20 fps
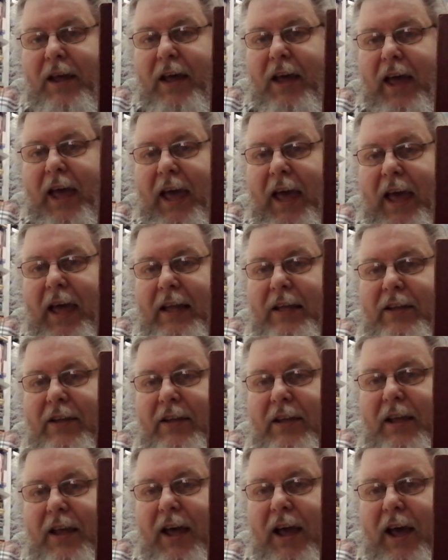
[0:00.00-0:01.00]
And
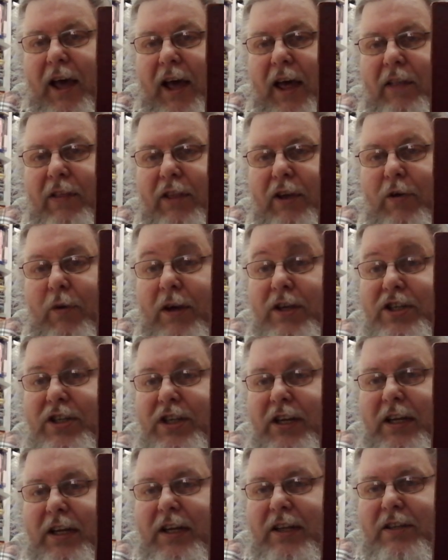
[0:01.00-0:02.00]
uh, the
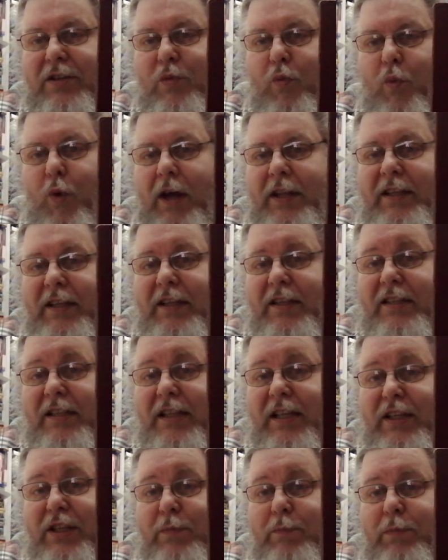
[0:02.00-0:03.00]
question is, what does
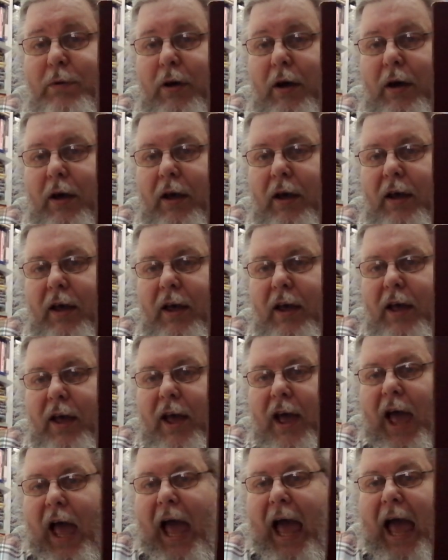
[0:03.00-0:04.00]
this book
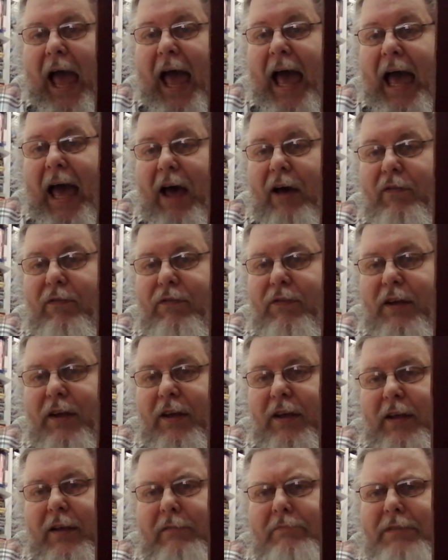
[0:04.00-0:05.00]
have
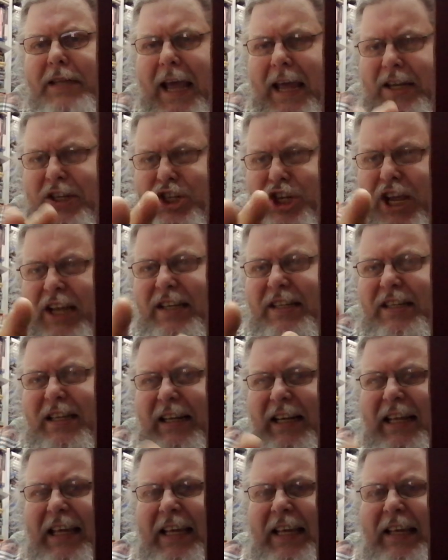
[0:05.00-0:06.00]

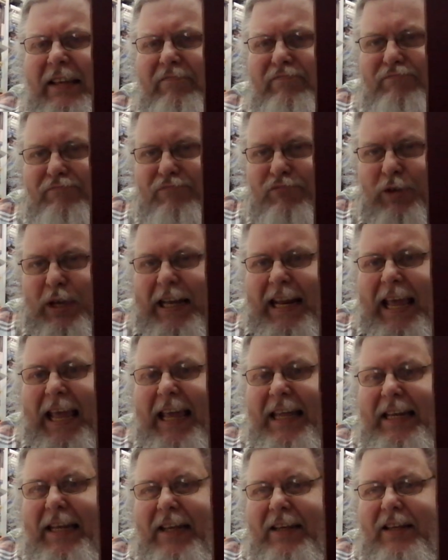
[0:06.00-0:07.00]
tangentially
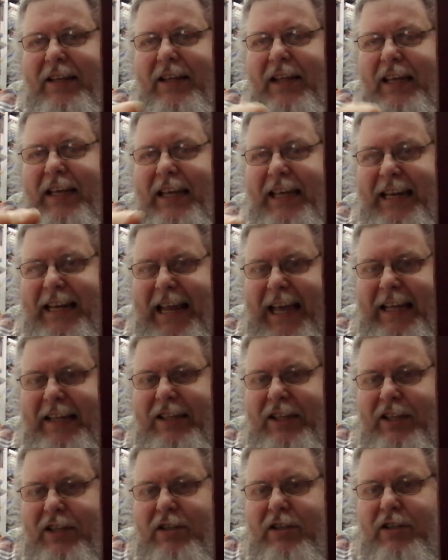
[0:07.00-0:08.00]
related and
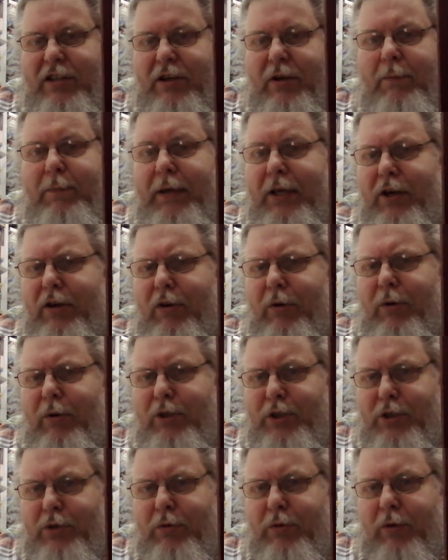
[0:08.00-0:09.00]
connected to Peter
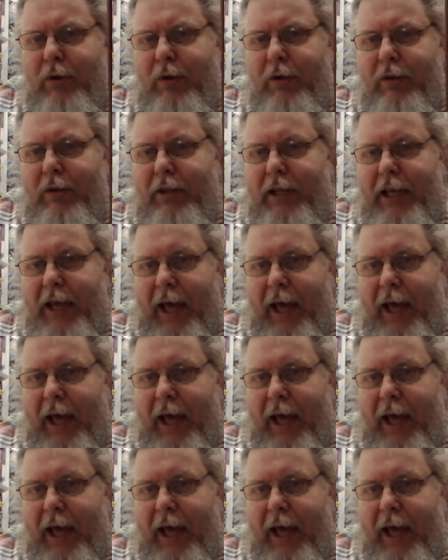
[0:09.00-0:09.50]
O'Toole, the